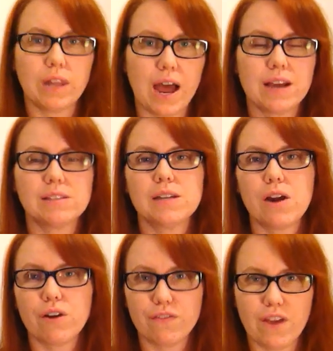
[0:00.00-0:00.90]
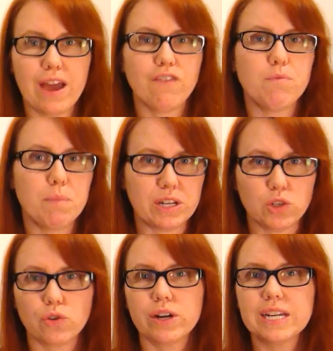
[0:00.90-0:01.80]
last RFF,
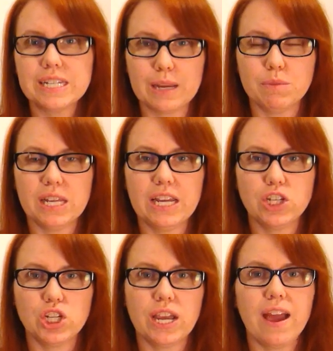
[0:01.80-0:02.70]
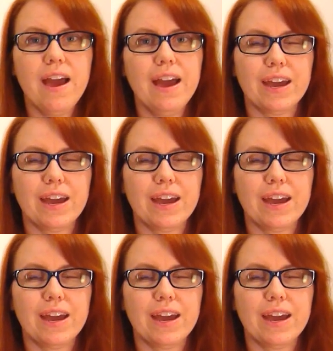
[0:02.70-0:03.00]
mentoring, team teaching,